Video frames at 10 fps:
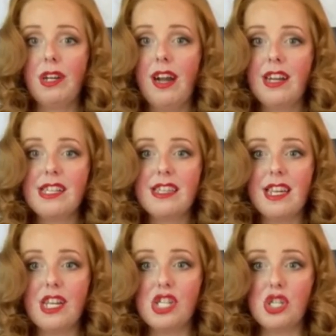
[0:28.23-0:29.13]
kinds of
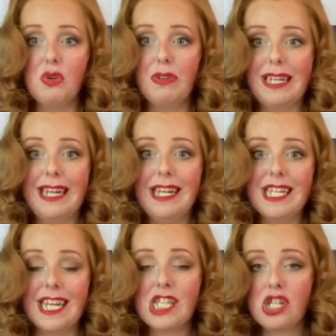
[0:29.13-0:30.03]
things you need to
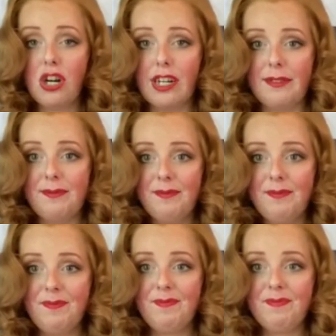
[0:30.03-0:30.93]
get started.
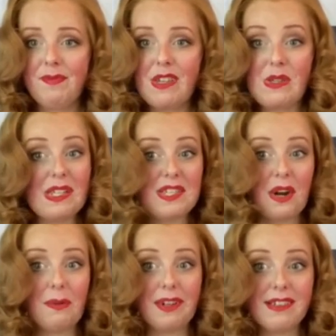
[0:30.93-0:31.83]
So let's
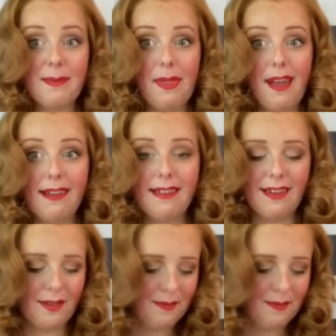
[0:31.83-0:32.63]
start with our supplies here.